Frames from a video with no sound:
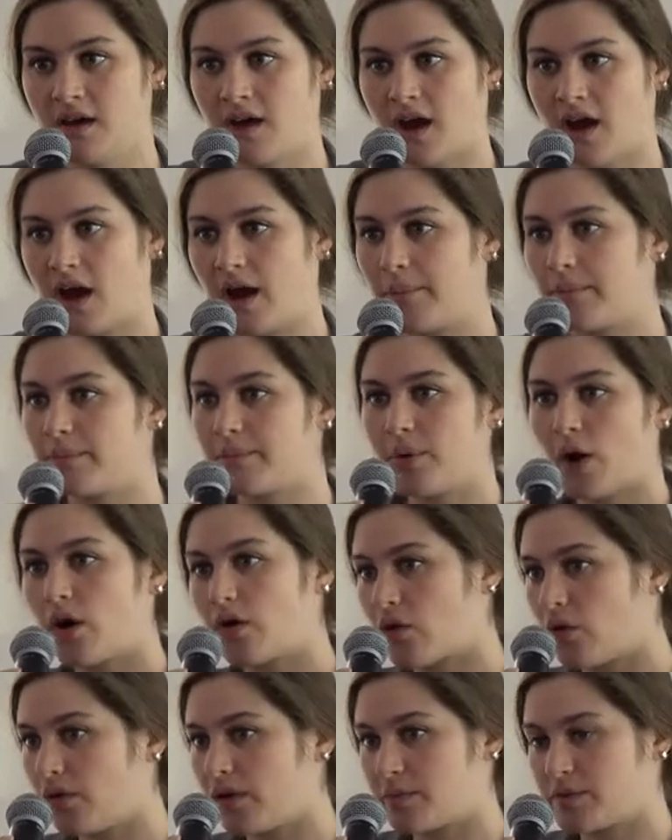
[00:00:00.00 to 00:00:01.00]
Paul
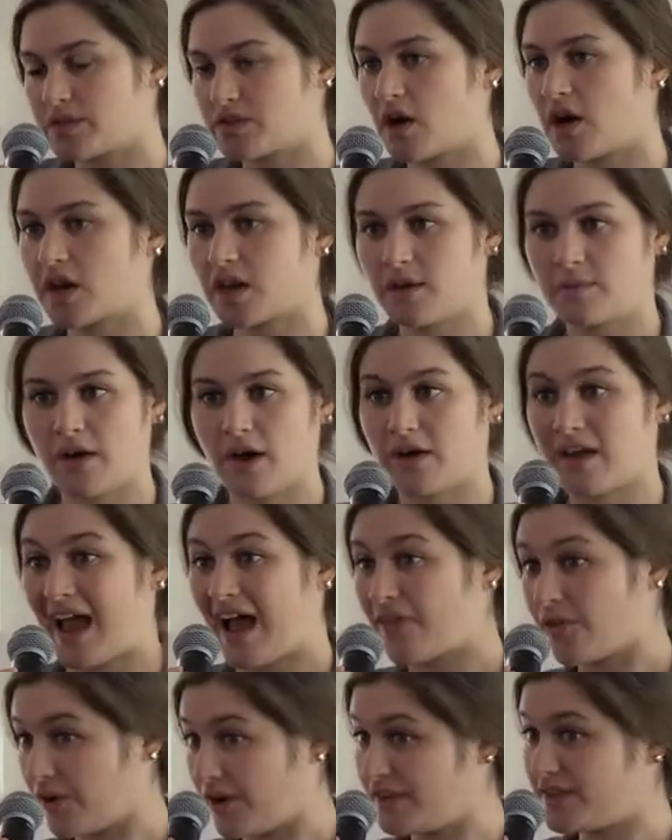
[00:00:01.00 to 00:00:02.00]
Golan was talking about
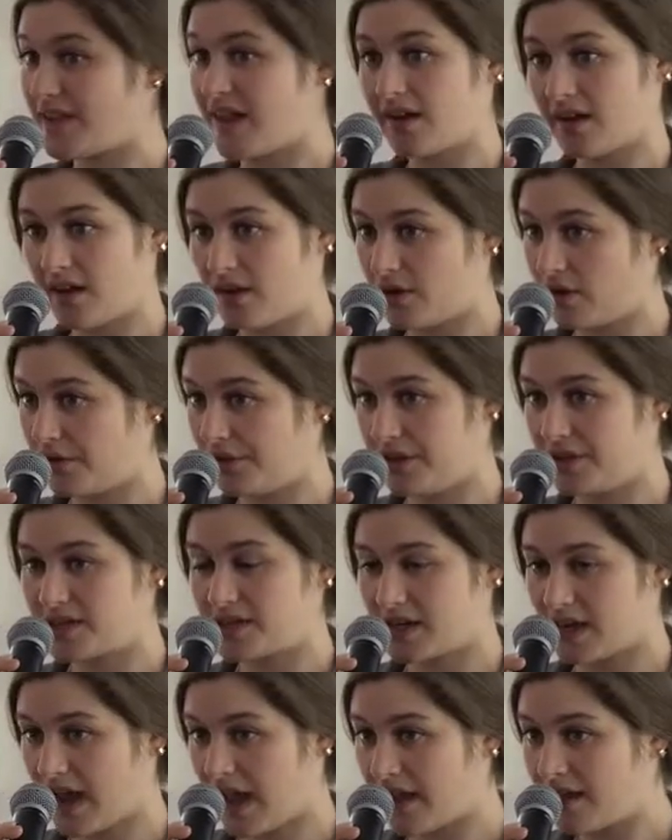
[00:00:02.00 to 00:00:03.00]
gathering data early
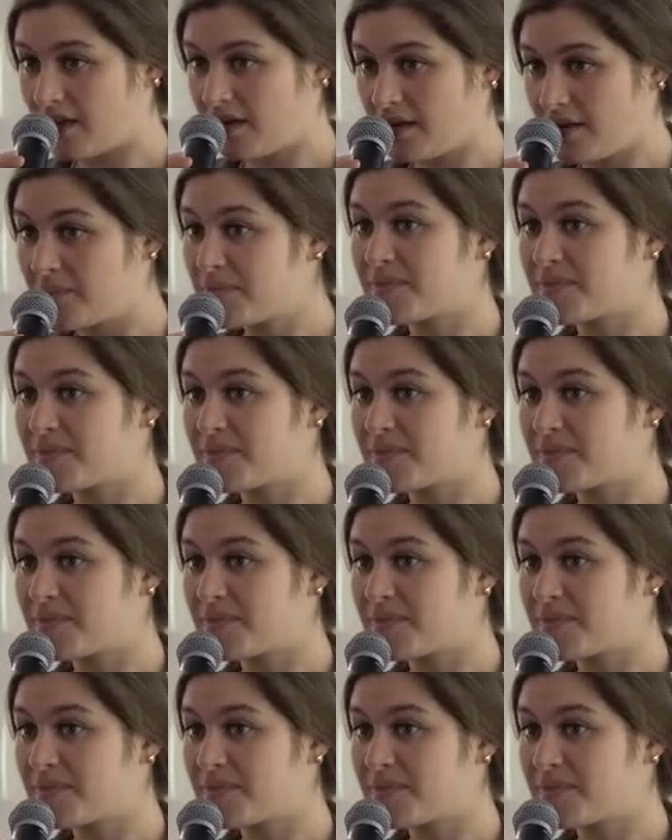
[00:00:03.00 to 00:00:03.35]
today.